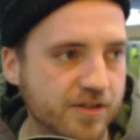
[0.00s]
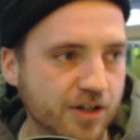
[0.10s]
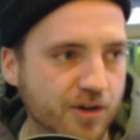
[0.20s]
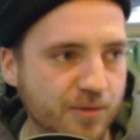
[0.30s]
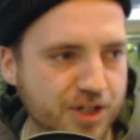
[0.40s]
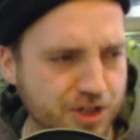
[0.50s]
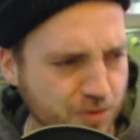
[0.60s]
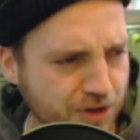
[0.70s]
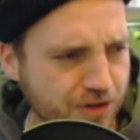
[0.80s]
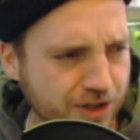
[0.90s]
Which is
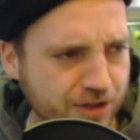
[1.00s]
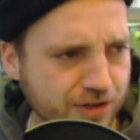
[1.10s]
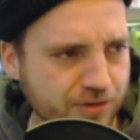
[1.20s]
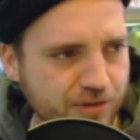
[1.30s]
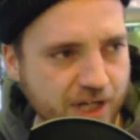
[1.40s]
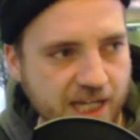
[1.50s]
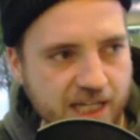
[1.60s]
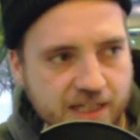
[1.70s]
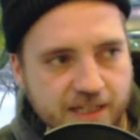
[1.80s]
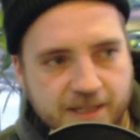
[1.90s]
a weird thing to do,
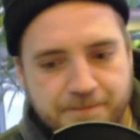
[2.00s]
and